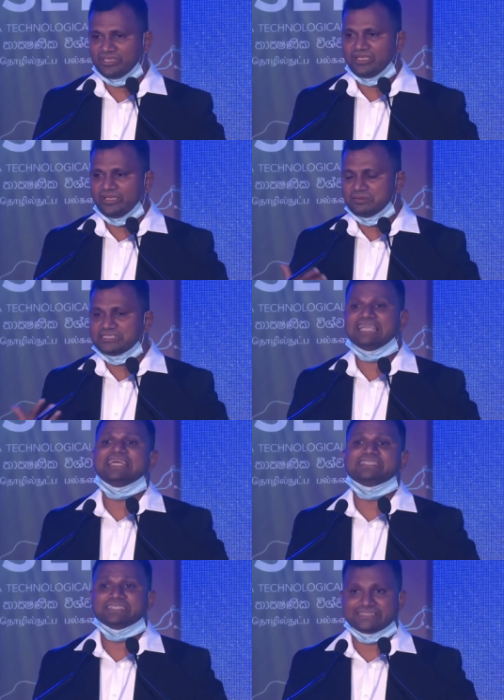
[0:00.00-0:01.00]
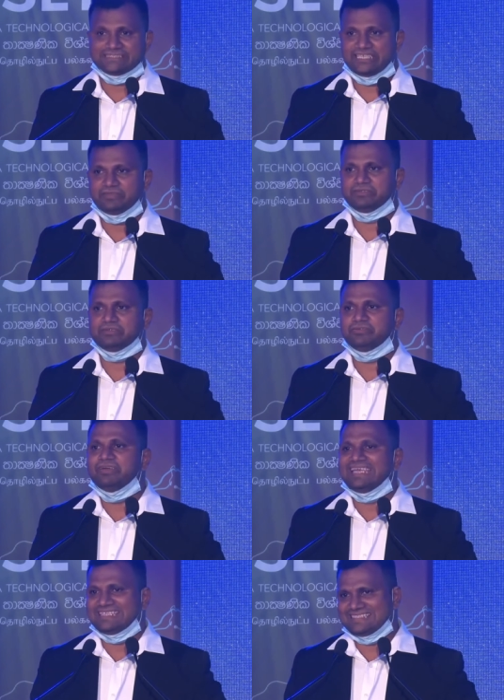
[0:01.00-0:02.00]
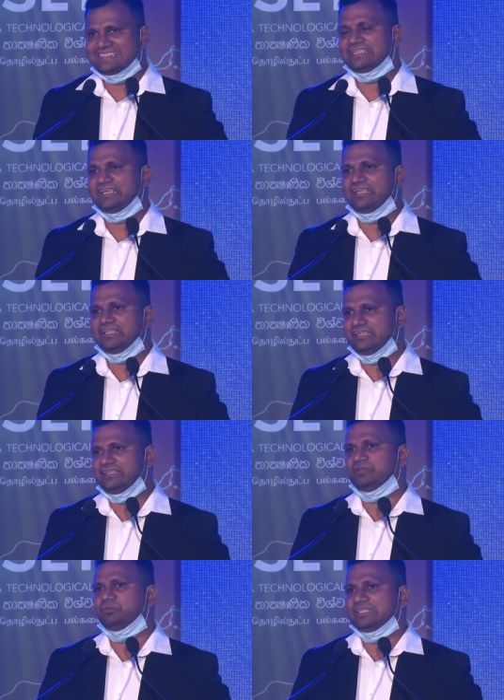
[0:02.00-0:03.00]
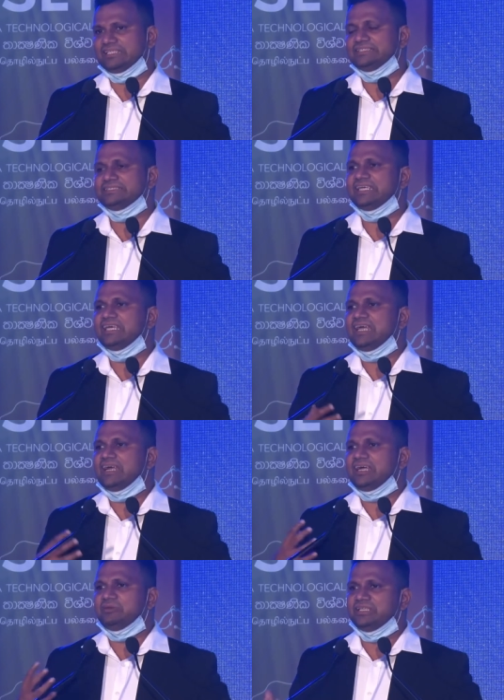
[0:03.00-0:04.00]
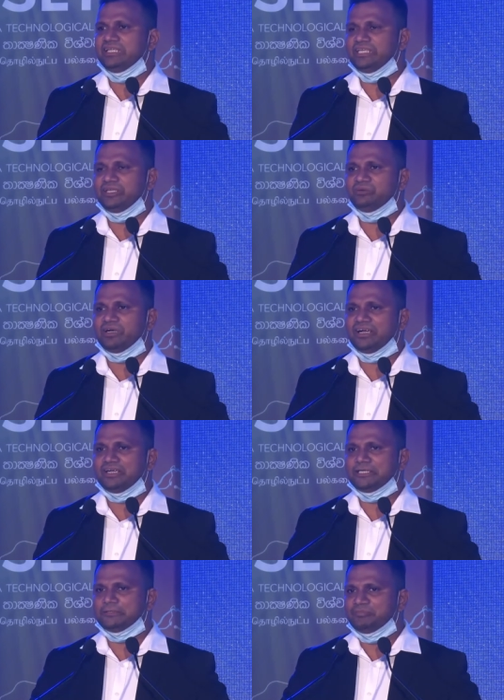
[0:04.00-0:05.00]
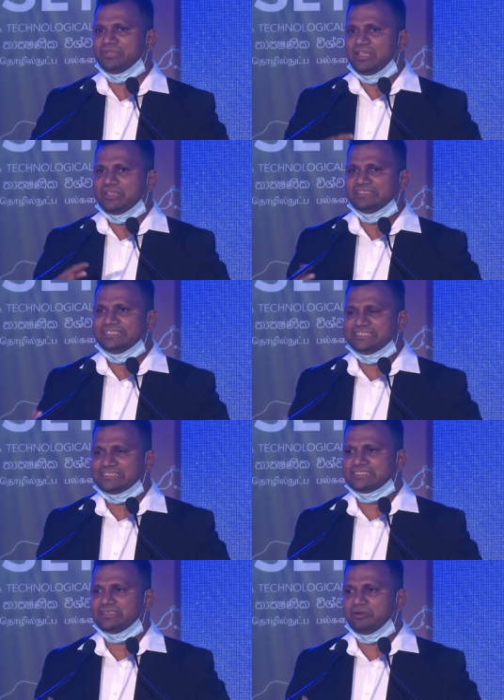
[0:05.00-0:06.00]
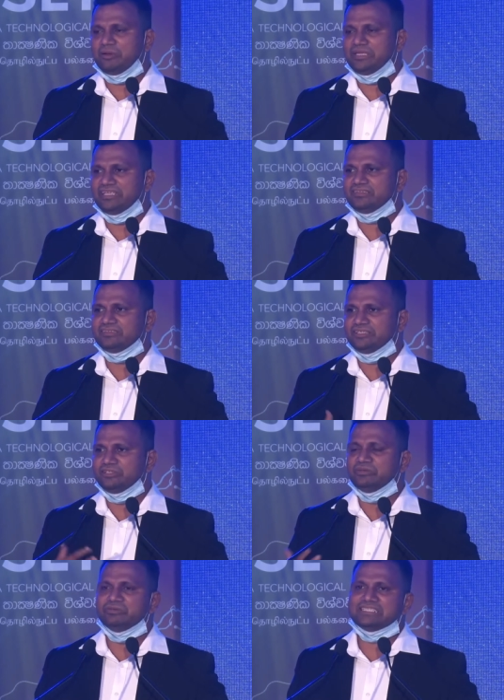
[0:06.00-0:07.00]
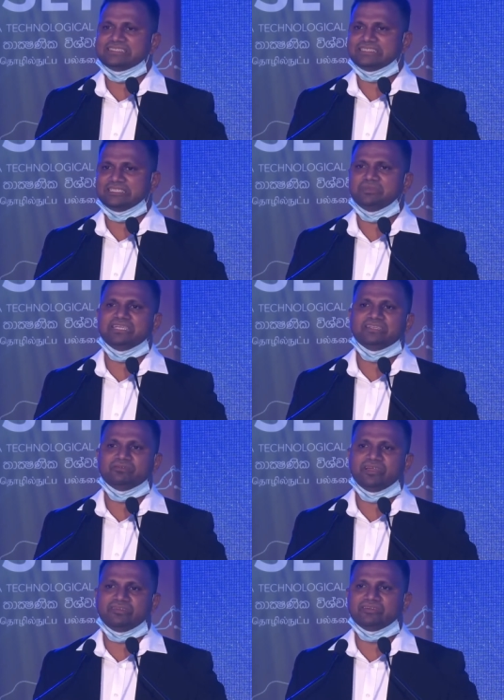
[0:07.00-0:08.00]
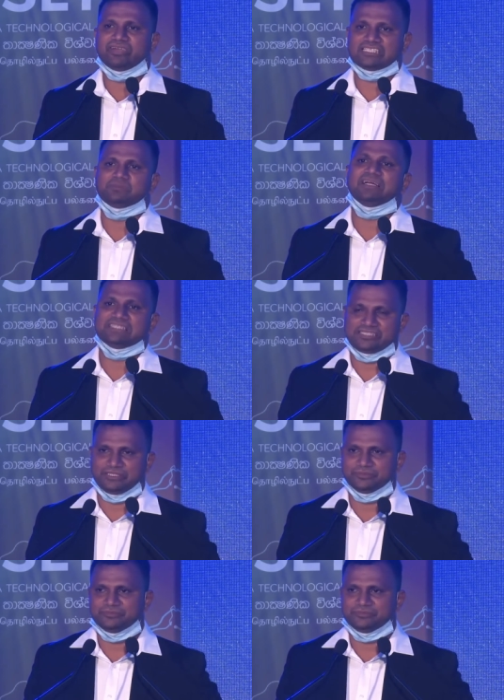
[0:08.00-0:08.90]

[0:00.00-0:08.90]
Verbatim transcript: uh challenges that we face in, in the world. I believe uh, these, I mean, the university being very responsive.